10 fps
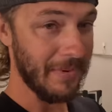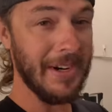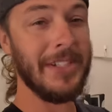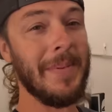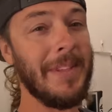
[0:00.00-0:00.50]
But
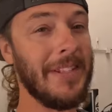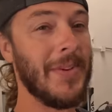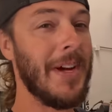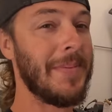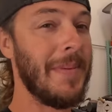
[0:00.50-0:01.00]
here's something that's
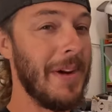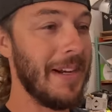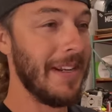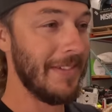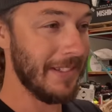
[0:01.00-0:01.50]
crossed my
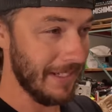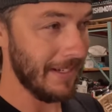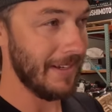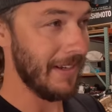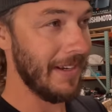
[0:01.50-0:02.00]
mind and I've seen
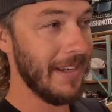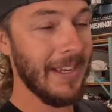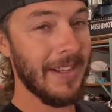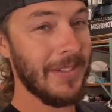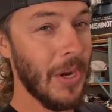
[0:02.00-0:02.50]
it done
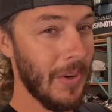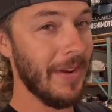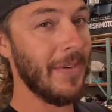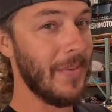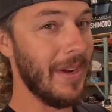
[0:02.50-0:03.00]
two
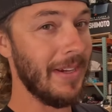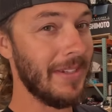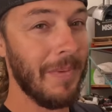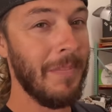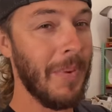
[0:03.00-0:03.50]
different
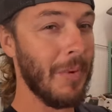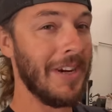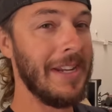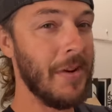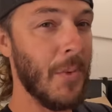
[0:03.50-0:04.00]
ways, but we're
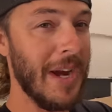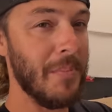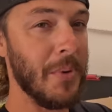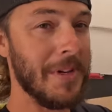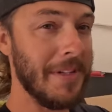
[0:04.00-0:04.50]
gonna need a
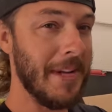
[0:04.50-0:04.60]
whiteboard to